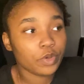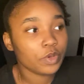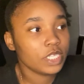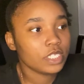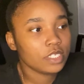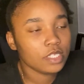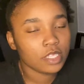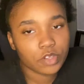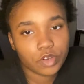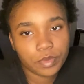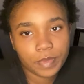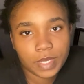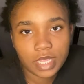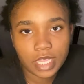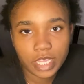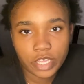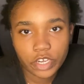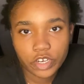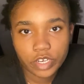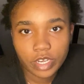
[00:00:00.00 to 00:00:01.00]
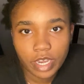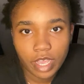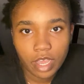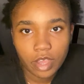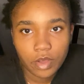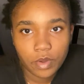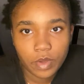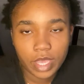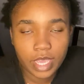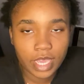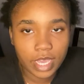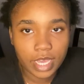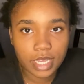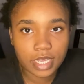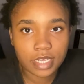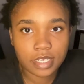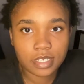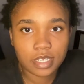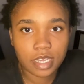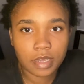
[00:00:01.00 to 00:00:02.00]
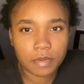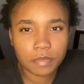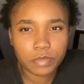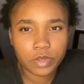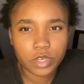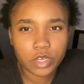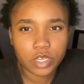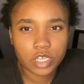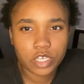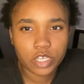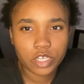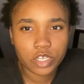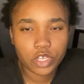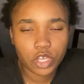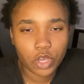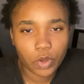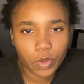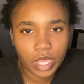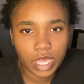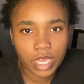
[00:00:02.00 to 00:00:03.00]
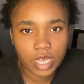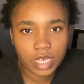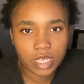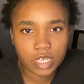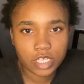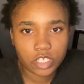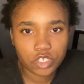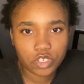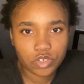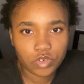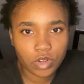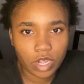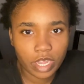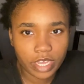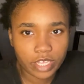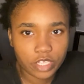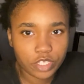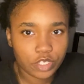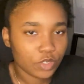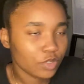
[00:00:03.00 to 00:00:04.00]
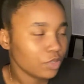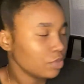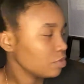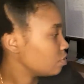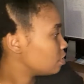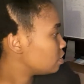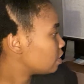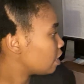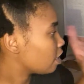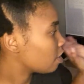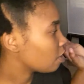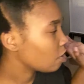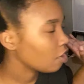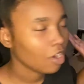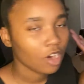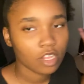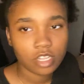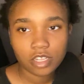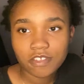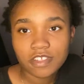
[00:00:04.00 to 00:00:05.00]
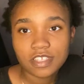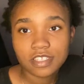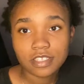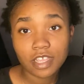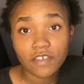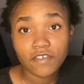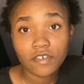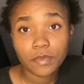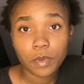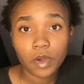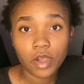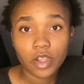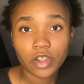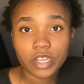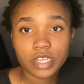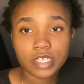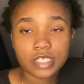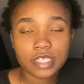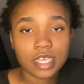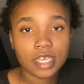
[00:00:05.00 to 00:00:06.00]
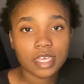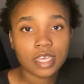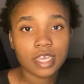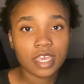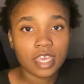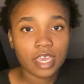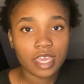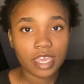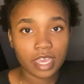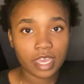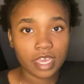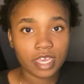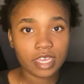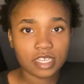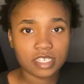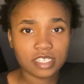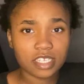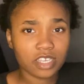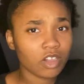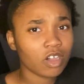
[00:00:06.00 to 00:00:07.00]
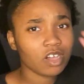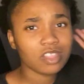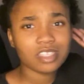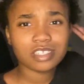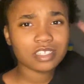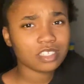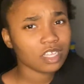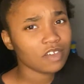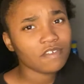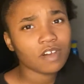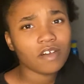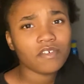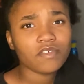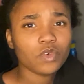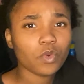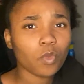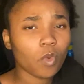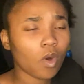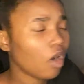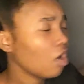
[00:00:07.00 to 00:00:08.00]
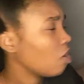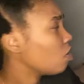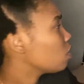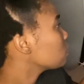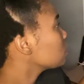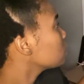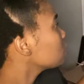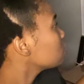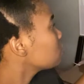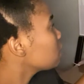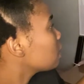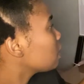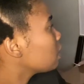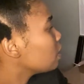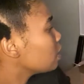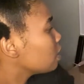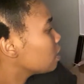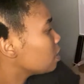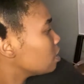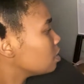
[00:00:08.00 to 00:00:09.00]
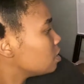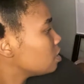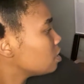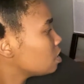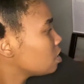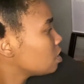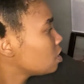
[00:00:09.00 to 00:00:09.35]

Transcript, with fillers: it's a little bit later now and I'm gonna go ahead and try to take all of this stuff apart and take all this stuff off the walls and